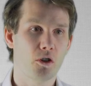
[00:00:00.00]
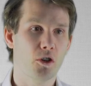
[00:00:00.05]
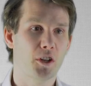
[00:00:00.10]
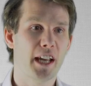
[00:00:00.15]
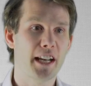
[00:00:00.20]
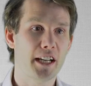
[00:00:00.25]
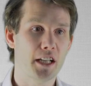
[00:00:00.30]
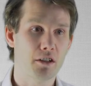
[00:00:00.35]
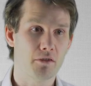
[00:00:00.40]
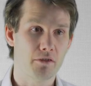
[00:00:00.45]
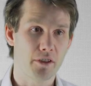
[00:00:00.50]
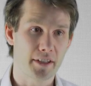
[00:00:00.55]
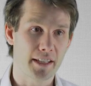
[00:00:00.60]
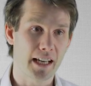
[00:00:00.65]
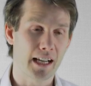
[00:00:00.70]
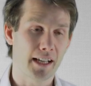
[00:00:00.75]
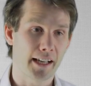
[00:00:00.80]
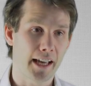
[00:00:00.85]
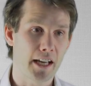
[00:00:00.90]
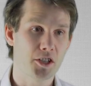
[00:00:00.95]
on any of the
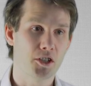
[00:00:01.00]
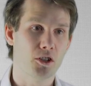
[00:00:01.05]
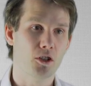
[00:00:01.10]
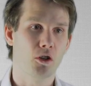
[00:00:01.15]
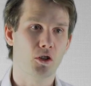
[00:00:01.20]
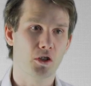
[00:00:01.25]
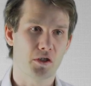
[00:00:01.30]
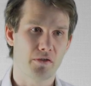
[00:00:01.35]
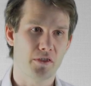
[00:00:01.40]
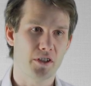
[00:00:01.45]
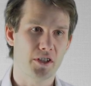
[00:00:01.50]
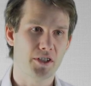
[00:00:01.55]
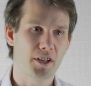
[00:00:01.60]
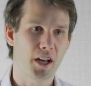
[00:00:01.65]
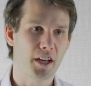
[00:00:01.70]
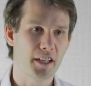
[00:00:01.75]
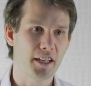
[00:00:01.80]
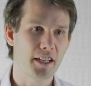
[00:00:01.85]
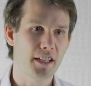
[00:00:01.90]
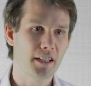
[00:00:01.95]
delegation logs for the
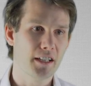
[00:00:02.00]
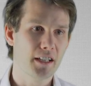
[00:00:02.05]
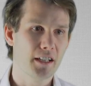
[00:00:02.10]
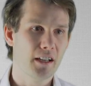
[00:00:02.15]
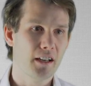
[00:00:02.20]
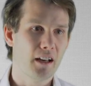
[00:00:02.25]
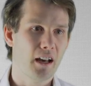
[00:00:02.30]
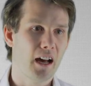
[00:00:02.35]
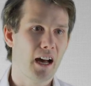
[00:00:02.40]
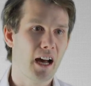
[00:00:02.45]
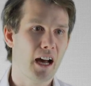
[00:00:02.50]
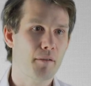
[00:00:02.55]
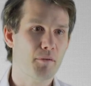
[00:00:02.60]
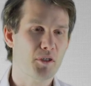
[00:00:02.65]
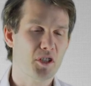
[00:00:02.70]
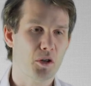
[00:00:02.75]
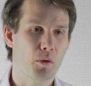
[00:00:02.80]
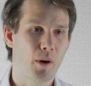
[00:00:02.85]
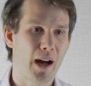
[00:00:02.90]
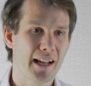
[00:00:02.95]
study
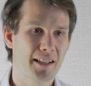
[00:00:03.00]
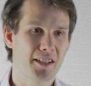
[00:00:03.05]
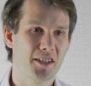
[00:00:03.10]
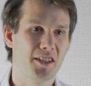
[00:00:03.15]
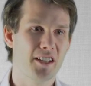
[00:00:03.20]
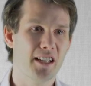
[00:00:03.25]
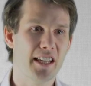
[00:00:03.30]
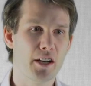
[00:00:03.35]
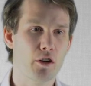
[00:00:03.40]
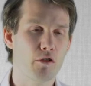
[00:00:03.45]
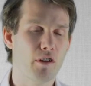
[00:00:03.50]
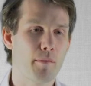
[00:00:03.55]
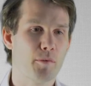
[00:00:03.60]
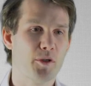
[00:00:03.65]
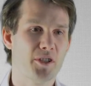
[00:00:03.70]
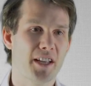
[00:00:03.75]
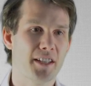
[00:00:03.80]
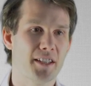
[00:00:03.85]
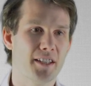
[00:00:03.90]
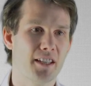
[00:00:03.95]
to act as a legal
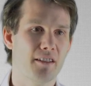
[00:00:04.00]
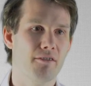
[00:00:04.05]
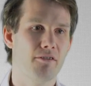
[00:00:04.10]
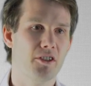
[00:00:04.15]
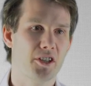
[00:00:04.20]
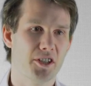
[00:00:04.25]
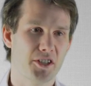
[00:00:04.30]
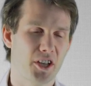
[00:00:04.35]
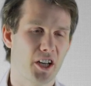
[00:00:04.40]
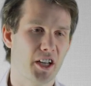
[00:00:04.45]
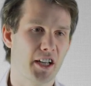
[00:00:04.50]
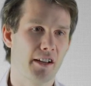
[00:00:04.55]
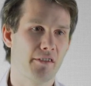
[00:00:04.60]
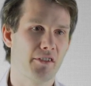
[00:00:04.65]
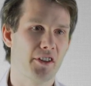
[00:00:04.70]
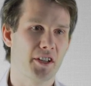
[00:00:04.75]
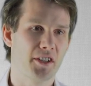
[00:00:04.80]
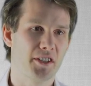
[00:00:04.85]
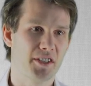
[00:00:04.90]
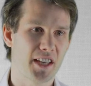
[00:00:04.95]
representative for the signing of
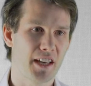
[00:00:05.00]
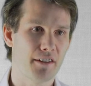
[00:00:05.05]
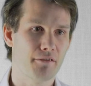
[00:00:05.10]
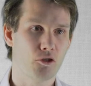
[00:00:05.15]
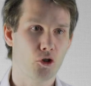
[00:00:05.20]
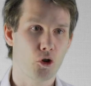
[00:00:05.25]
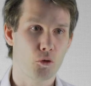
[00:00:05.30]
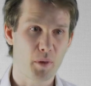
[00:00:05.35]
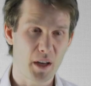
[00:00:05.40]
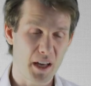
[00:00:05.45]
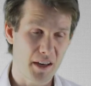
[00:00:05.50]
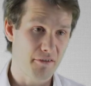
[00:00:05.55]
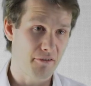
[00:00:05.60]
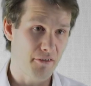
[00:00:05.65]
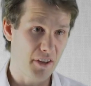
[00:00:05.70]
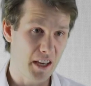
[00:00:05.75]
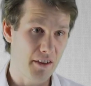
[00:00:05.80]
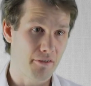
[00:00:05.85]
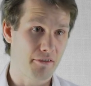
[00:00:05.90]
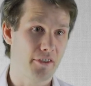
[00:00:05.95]
the consent form
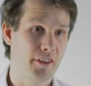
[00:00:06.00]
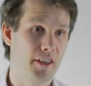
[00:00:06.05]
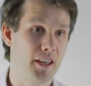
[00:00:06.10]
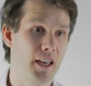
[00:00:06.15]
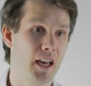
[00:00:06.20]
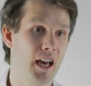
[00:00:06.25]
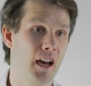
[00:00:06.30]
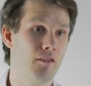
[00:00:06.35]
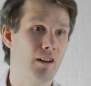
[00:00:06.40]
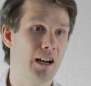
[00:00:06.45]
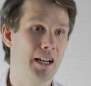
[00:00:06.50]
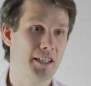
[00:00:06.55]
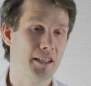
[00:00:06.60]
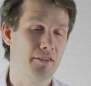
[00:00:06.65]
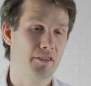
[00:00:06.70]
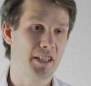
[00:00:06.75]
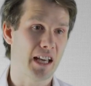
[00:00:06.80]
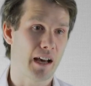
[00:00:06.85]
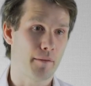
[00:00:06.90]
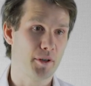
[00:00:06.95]
if the
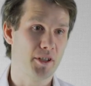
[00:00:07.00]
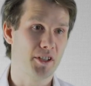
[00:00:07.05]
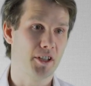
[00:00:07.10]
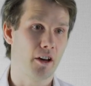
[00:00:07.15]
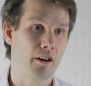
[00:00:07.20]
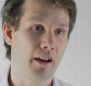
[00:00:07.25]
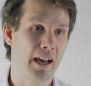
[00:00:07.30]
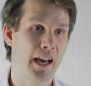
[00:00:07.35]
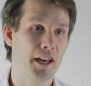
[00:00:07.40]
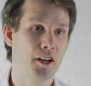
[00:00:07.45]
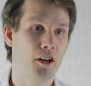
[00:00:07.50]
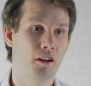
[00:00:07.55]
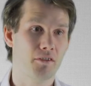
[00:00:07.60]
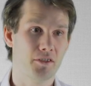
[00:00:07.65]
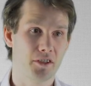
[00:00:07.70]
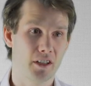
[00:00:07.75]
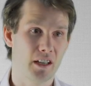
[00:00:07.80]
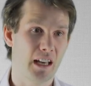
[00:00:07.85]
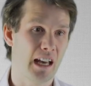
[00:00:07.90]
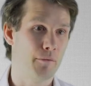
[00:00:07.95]
relative is happy to go ahead
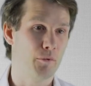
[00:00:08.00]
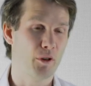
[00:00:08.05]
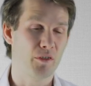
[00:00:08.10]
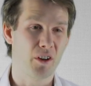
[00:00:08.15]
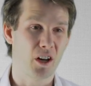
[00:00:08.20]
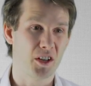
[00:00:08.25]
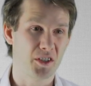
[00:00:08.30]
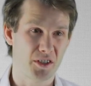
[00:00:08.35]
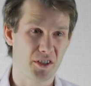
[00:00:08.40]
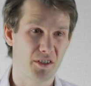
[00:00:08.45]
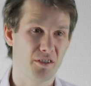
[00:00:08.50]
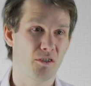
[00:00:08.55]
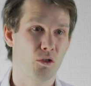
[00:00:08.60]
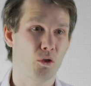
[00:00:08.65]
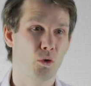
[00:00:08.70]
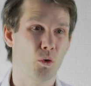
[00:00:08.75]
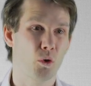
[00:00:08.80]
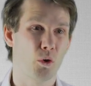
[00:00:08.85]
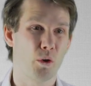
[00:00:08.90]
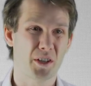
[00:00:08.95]
after and we've answered
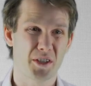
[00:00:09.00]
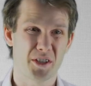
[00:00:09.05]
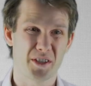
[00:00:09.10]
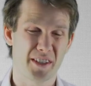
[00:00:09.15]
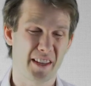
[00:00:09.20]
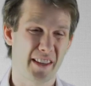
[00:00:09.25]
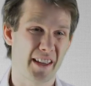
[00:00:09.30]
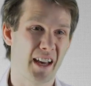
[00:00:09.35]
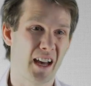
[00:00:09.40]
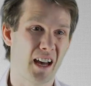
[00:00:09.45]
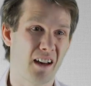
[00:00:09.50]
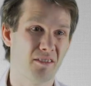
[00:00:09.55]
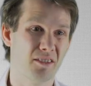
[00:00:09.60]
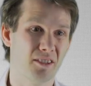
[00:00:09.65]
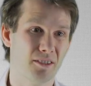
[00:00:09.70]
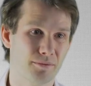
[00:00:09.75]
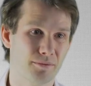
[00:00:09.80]
all questions that they have.